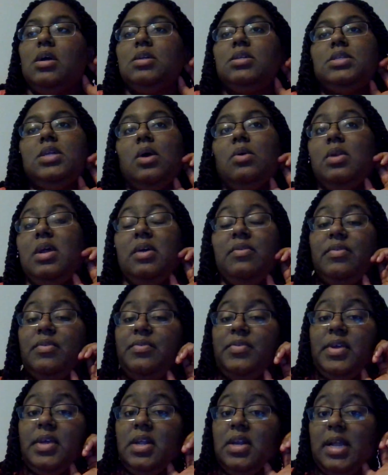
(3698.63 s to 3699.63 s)
Don't ever
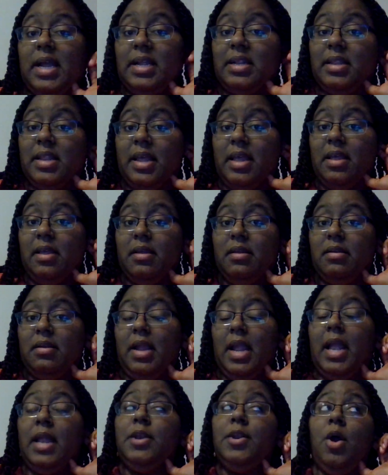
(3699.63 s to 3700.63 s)
feel like that.
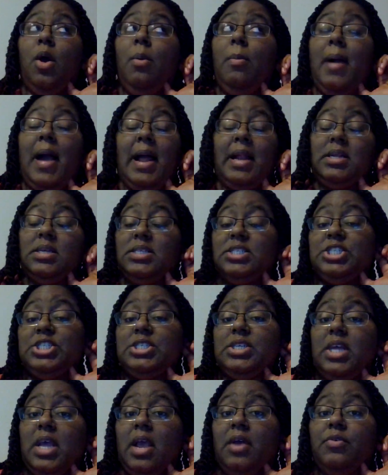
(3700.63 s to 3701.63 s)
And nobody
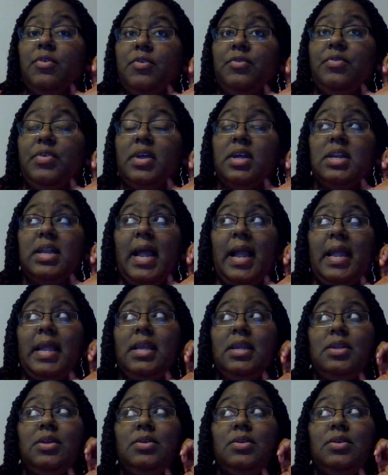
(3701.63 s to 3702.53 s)
should ever feel like,